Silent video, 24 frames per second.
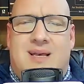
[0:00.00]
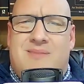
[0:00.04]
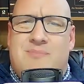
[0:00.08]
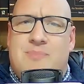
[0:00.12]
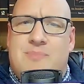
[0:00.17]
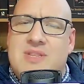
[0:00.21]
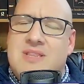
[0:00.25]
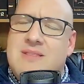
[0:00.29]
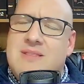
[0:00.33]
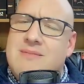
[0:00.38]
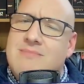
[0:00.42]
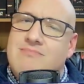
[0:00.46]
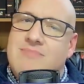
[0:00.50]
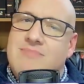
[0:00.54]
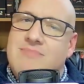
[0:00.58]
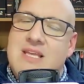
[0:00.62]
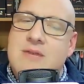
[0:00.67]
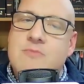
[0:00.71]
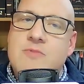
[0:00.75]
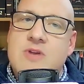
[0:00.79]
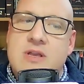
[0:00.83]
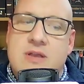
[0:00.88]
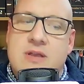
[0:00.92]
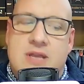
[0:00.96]
but
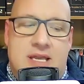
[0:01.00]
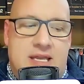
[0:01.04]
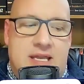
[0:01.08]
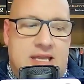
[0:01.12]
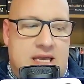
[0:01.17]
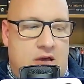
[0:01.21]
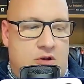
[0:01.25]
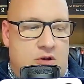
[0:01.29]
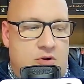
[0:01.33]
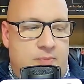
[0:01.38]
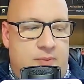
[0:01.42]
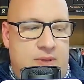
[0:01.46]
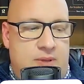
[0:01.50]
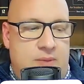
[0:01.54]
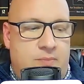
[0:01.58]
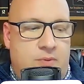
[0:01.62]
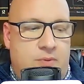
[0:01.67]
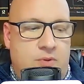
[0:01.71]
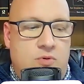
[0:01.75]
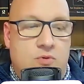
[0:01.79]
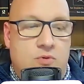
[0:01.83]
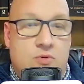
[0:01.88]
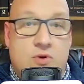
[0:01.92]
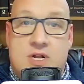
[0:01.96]
then we encounter
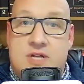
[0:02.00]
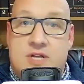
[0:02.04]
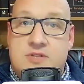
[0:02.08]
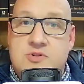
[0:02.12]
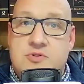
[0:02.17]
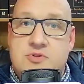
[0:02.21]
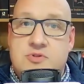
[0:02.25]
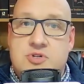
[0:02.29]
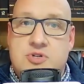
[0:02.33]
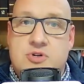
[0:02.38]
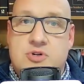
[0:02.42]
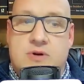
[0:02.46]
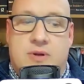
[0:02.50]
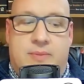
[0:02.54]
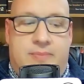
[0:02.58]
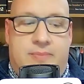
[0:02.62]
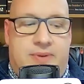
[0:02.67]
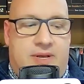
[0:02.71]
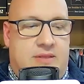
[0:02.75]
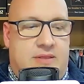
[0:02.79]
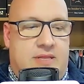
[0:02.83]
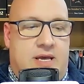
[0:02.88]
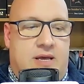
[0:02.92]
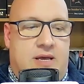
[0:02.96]
people who are not so sure
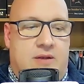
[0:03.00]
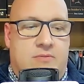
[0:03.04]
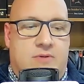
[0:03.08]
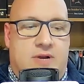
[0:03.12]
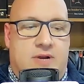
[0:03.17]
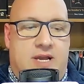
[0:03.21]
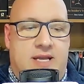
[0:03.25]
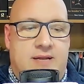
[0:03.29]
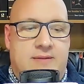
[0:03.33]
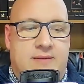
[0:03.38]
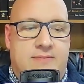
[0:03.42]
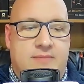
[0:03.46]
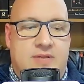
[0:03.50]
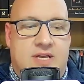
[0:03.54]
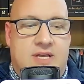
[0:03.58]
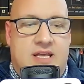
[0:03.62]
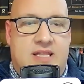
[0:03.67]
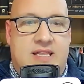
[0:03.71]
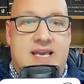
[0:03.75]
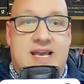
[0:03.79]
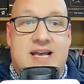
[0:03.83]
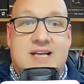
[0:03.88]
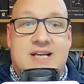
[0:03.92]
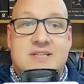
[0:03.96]
about that right
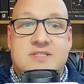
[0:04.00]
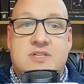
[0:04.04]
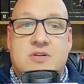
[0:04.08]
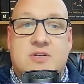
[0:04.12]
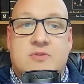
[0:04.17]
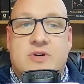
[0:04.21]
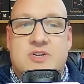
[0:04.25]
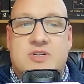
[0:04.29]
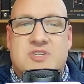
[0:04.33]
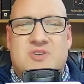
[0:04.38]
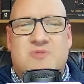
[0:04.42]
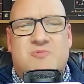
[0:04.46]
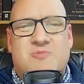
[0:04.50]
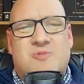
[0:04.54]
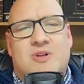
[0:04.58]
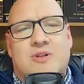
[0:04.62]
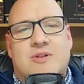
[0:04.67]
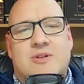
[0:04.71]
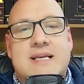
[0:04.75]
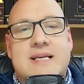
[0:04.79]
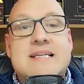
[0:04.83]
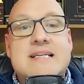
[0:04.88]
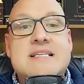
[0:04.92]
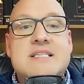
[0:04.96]
and they ask the question
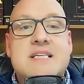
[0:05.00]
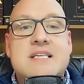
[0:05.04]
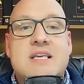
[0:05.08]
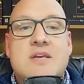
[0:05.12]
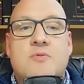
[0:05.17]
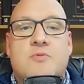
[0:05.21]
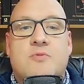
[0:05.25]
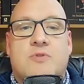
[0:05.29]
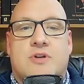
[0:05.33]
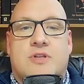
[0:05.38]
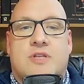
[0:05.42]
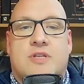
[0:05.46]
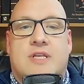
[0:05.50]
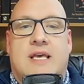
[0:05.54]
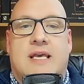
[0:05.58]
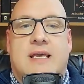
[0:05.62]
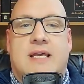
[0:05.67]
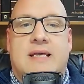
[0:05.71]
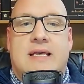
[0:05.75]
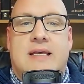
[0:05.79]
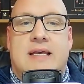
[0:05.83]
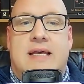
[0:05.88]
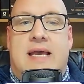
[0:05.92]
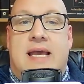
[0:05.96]
well is he really
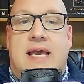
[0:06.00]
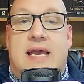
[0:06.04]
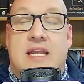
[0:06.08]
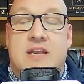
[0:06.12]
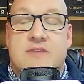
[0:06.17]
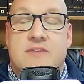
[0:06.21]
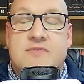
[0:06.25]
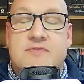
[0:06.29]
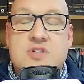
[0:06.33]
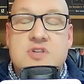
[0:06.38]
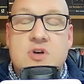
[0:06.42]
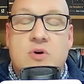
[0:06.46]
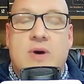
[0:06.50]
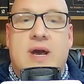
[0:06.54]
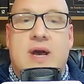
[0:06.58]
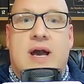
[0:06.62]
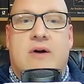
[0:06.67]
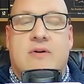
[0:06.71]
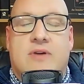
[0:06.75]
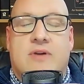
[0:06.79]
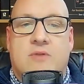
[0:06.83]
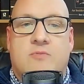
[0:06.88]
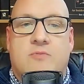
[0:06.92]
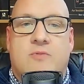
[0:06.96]
and if so,
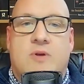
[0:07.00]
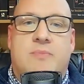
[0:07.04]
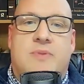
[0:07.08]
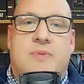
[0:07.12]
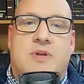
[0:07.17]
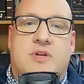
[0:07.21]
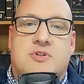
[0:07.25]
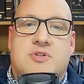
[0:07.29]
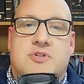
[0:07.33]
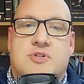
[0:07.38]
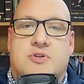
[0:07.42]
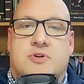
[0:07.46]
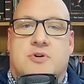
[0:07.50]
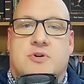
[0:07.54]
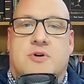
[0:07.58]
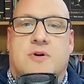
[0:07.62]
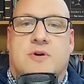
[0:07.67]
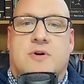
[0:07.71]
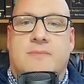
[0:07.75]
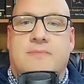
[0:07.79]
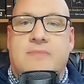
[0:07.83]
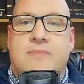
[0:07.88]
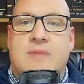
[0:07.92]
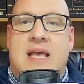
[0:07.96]
how can we be
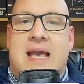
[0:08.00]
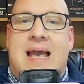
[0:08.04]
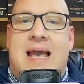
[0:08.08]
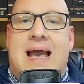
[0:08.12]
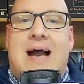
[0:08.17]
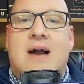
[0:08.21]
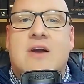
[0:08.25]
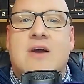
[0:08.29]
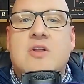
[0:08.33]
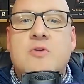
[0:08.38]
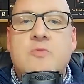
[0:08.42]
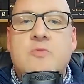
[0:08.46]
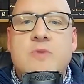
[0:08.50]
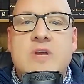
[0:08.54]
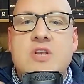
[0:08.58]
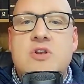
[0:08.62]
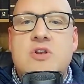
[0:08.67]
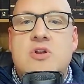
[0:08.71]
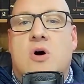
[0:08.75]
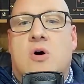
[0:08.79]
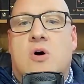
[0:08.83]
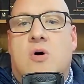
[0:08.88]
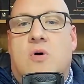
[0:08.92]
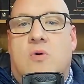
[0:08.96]
sure? How can we
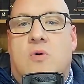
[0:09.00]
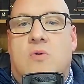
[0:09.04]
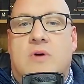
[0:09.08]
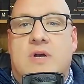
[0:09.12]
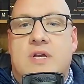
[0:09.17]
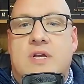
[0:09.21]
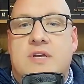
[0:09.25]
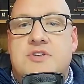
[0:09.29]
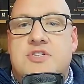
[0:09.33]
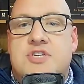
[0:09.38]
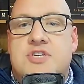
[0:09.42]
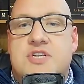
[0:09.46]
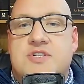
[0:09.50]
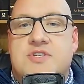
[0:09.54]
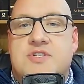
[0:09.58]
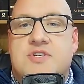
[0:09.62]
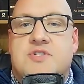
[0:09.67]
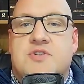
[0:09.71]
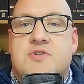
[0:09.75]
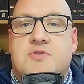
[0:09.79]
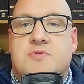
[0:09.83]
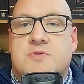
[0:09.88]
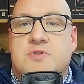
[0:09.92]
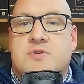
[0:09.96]
know
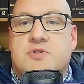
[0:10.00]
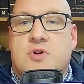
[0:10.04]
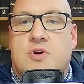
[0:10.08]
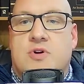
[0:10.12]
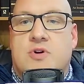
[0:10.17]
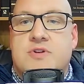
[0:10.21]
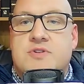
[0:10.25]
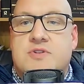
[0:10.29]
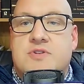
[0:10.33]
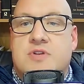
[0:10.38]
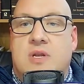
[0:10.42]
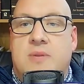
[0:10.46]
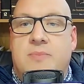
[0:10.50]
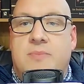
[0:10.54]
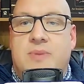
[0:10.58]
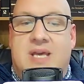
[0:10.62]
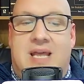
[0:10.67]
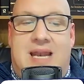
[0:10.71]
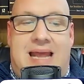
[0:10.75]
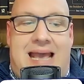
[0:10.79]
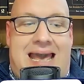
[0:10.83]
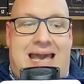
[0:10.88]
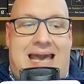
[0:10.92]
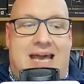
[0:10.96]
Jesus' return is going to be
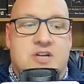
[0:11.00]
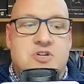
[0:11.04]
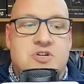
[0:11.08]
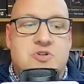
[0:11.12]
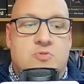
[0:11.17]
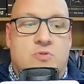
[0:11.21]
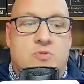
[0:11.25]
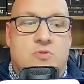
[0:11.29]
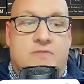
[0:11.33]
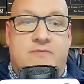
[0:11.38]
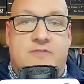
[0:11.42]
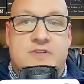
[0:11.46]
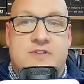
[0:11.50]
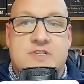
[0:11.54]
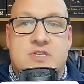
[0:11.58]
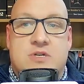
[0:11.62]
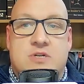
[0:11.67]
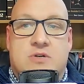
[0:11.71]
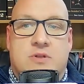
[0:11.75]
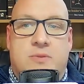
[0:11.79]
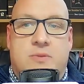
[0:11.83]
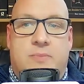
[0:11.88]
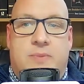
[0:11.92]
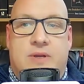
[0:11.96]
an actual
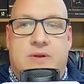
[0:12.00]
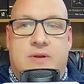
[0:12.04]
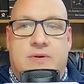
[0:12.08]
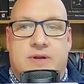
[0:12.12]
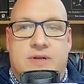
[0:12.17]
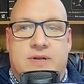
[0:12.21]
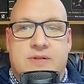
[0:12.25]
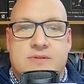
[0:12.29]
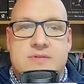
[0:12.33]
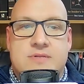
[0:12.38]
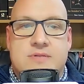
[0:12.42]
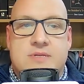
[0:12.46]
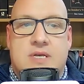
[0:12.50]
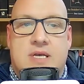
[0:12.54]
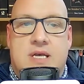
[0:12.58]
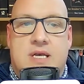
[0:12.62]
physical appearance?